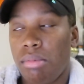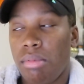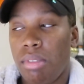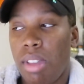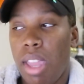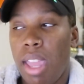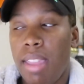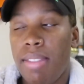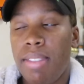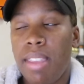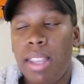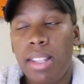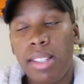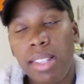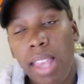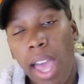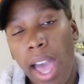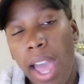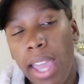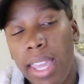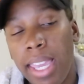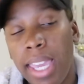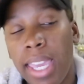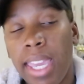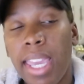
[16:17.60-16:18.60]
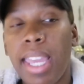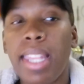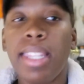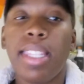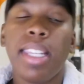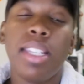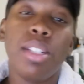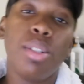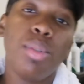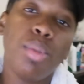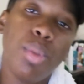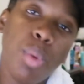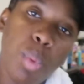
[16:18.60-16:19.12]
and then tie it and
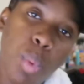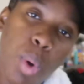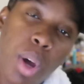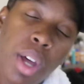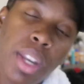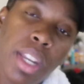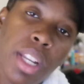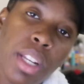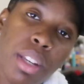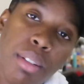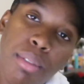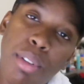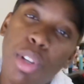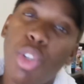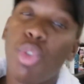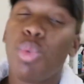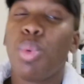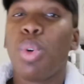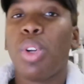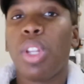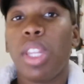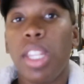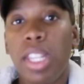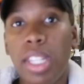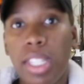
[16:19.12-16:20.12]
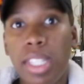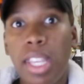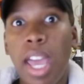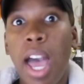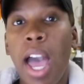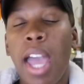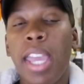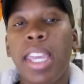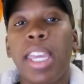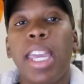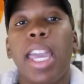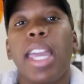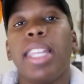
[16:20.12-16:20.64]
then do the one individual and then
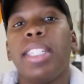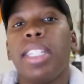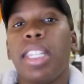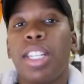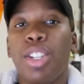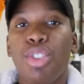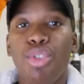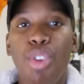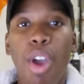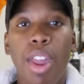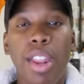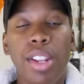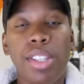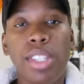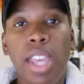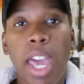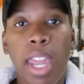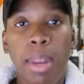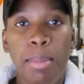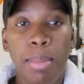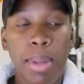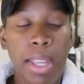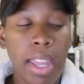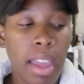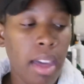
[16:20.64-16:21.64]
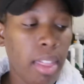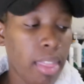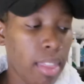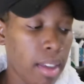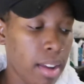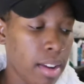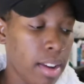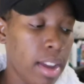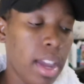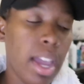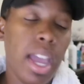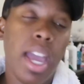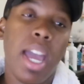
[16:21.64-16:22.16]
tie it and then try to tie them
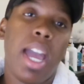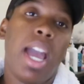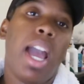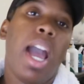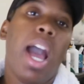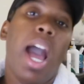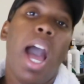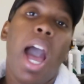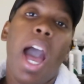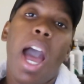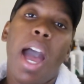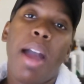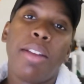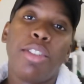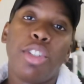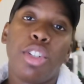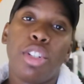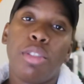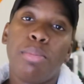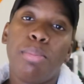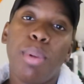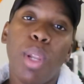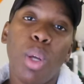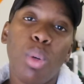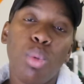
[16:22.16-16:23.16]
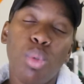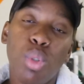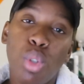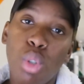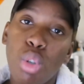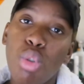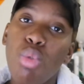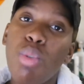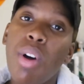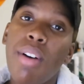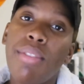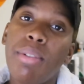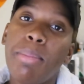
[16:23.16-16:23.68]
together I just blow
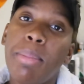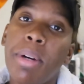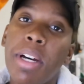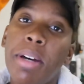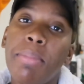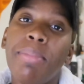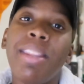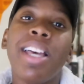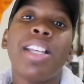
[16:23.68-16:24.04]
two of them up.